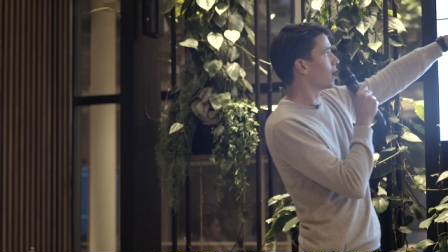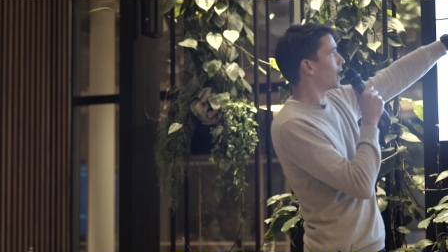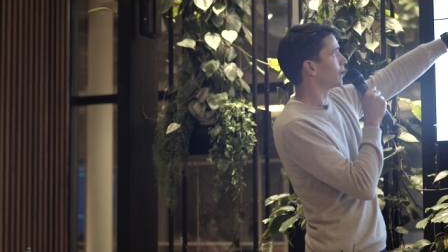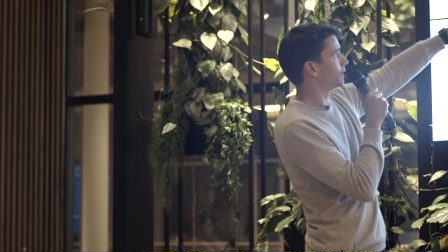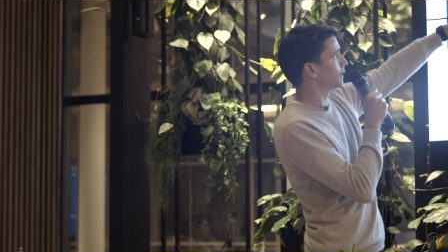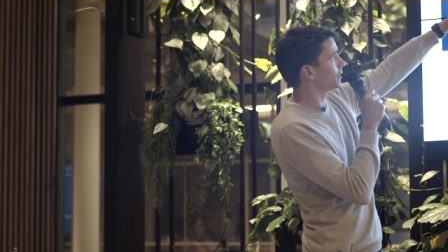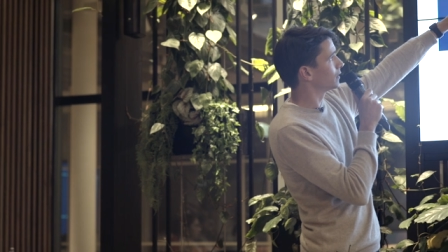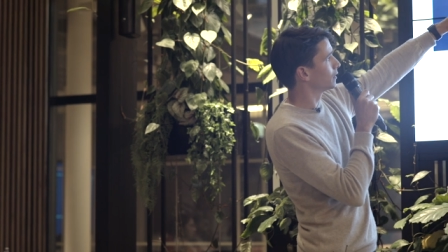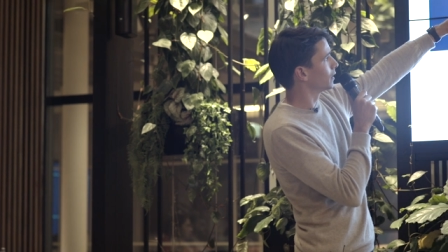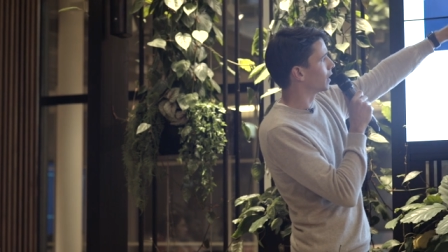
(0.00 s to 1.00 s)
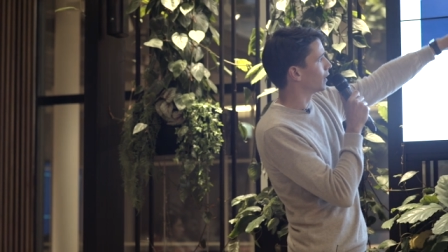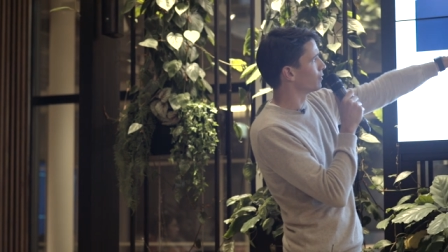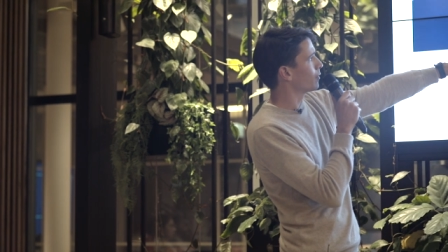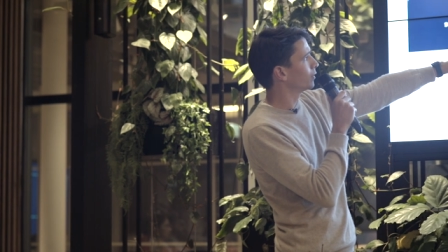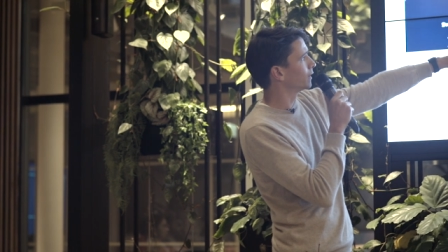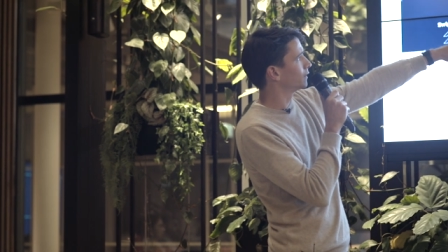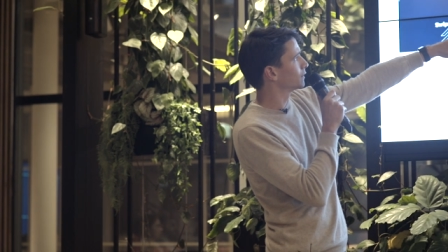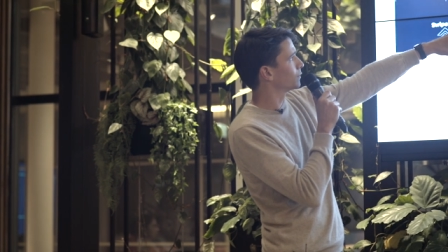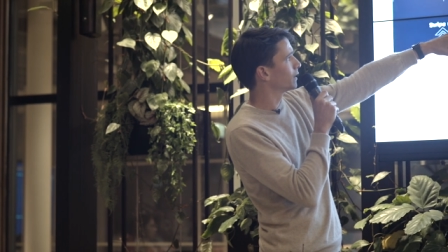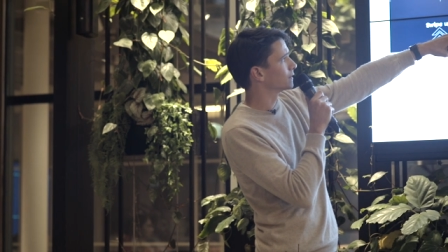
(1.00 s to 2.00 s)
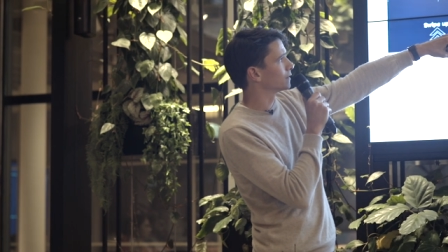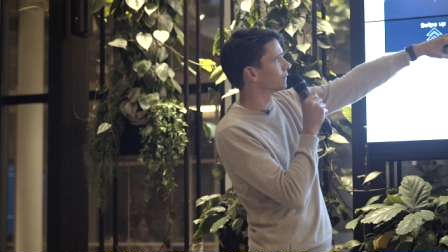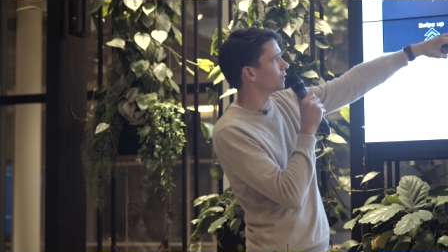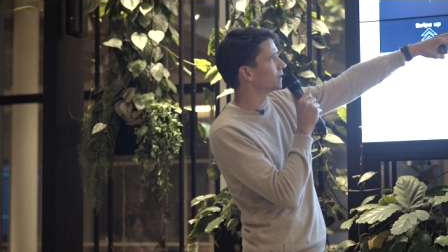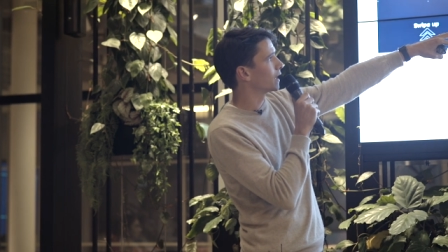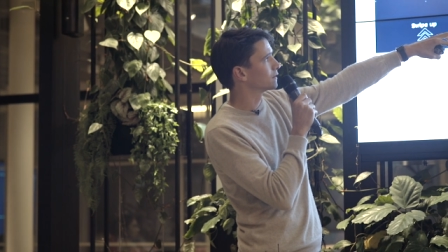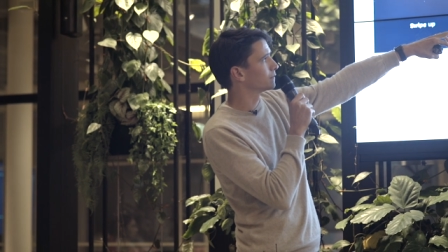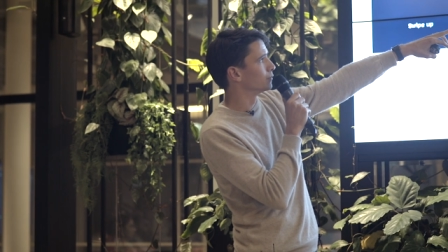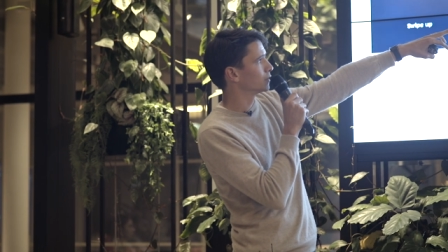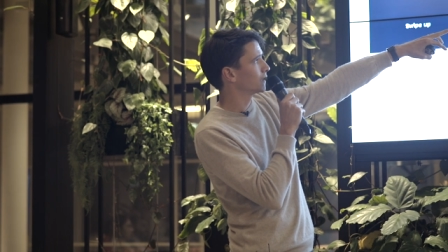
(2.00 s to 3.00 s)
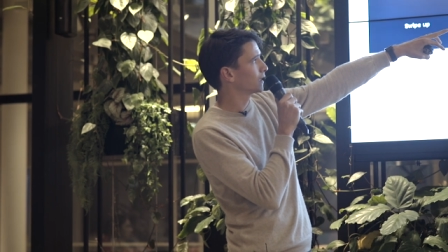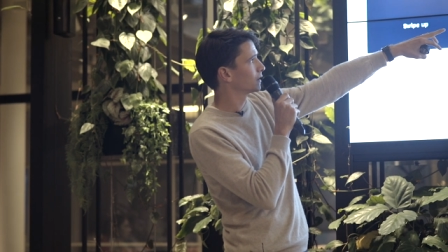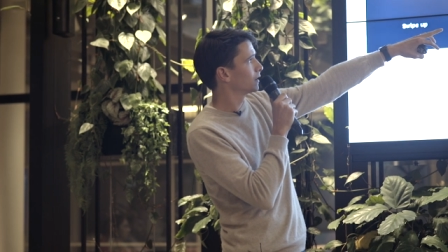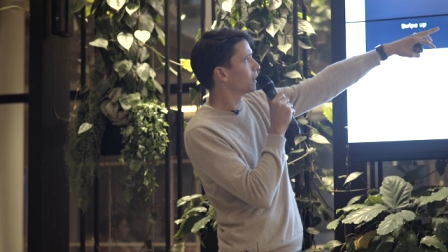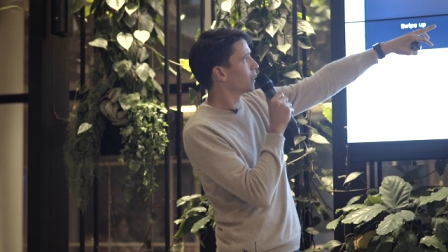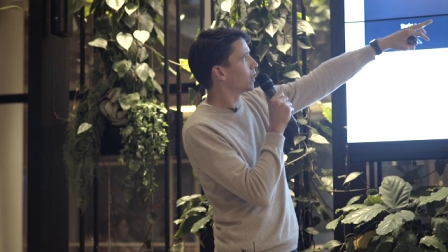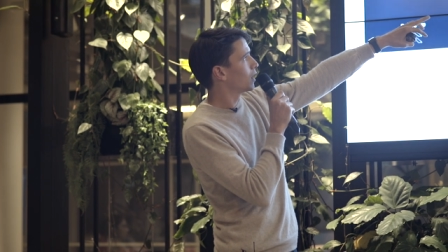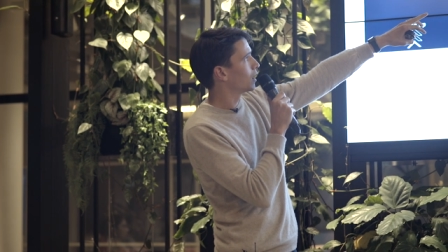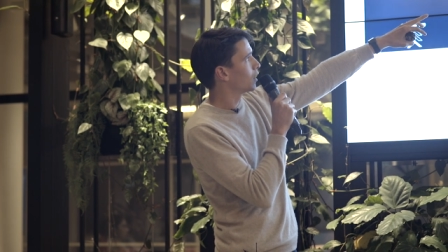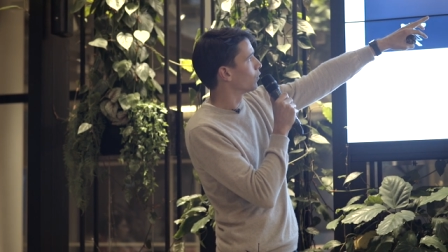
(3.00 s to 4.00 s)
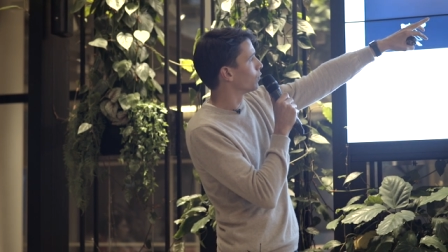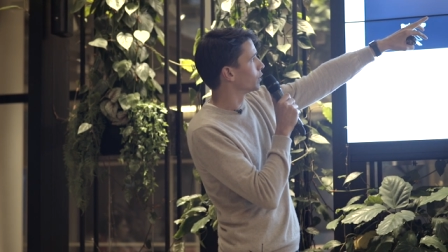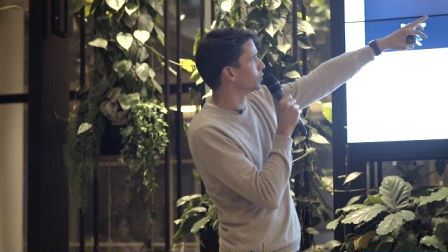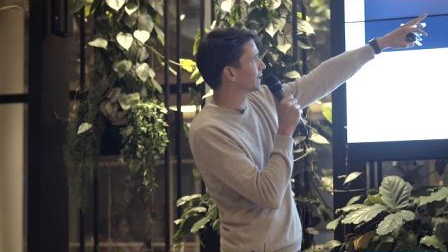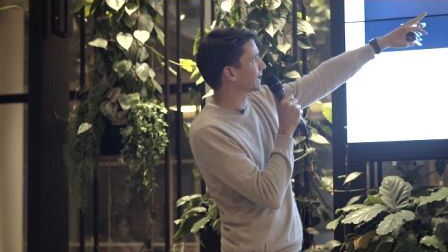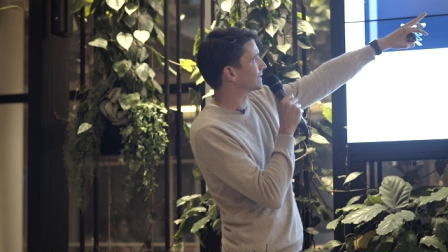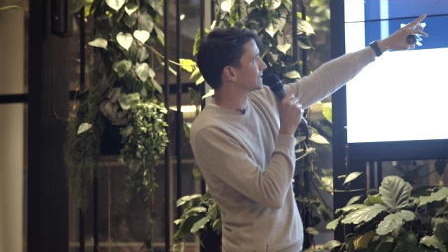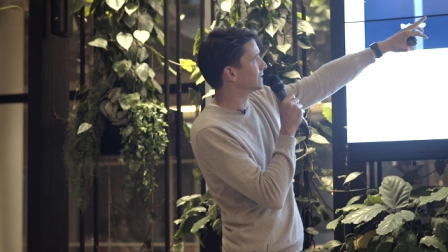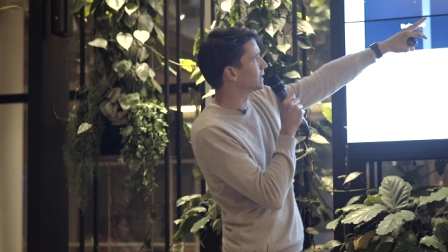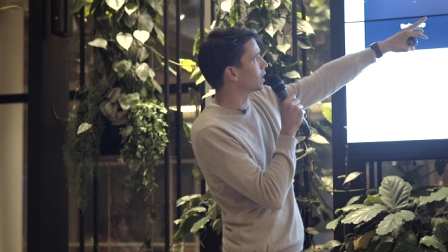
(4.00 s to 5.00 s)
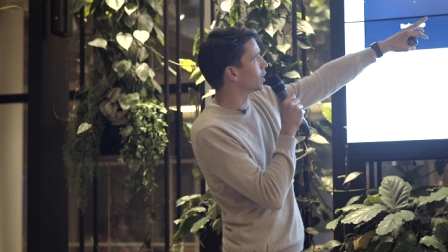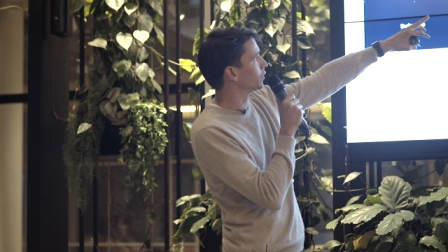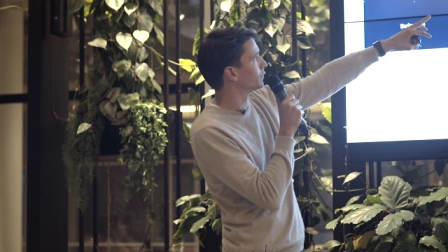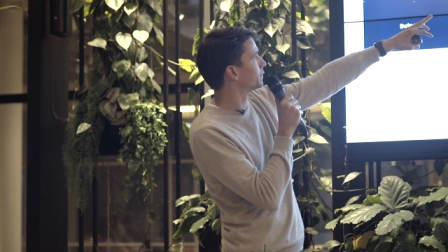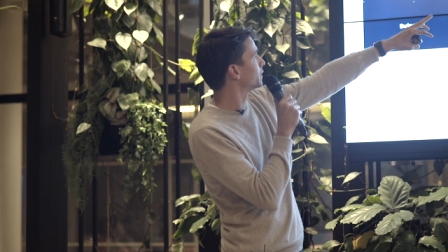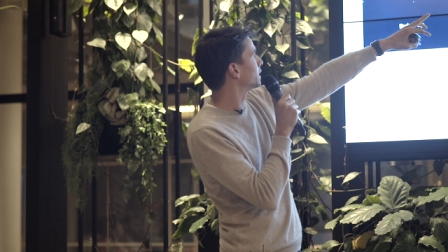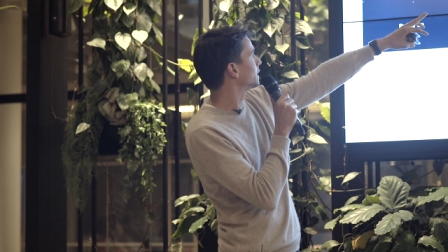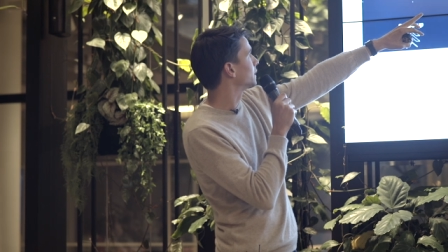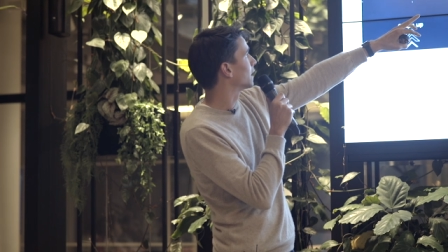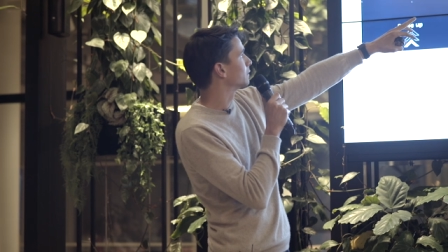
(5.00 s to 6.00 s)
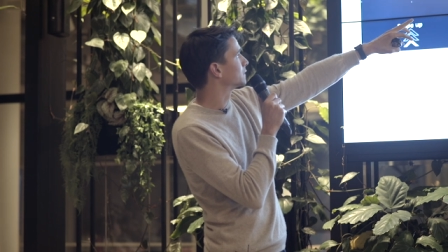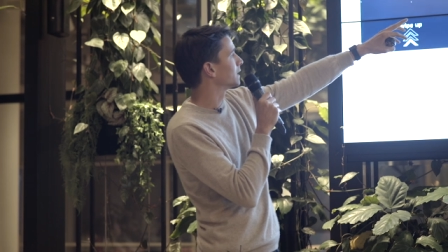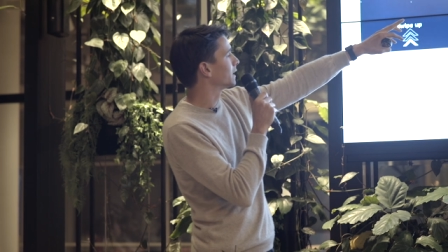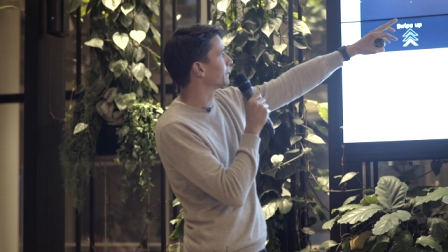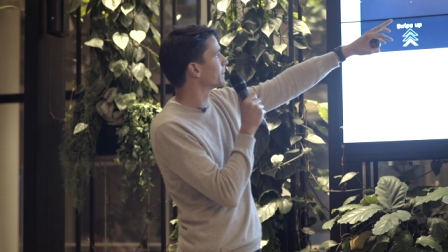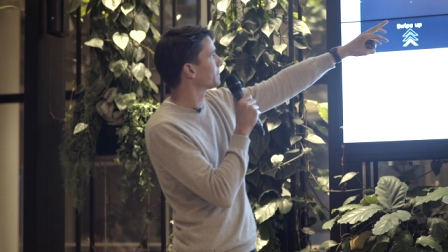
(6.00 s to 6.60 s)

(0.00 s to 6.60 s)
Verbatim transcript: And here, uh, remember that this one has a very nice music, uh, where you can see on a very, I would say.